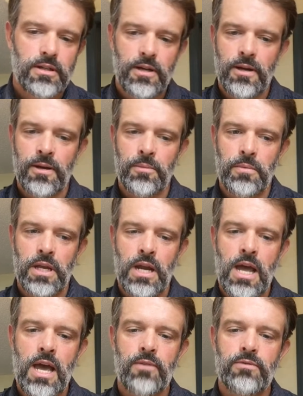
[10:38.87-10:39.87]
And I
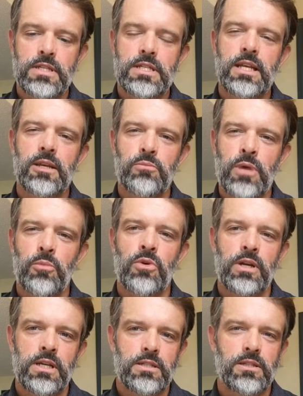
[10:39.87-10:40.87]
have distinct
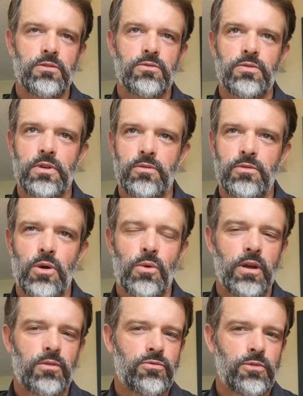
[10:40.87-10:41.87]
memories of
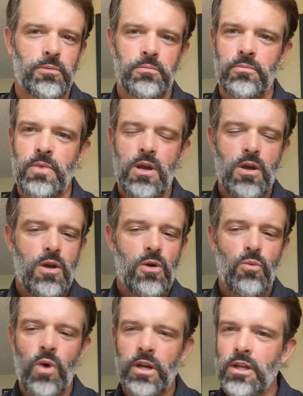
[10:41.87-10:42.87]
going from
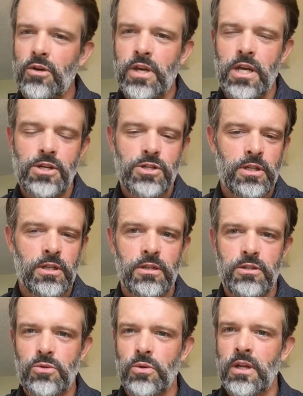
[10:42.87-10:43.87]
one location
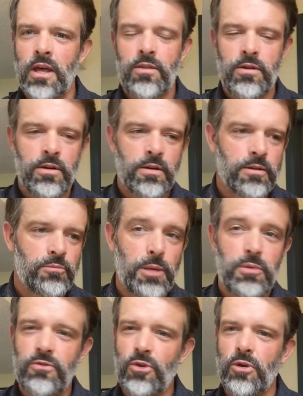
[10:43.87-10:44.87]
to another, maybe
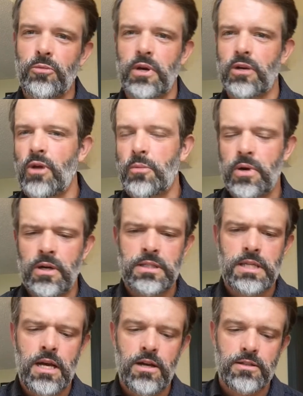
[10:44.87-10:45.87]
even going to my grandparents'
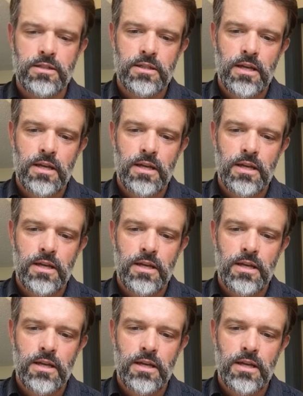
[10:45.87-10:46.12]
house,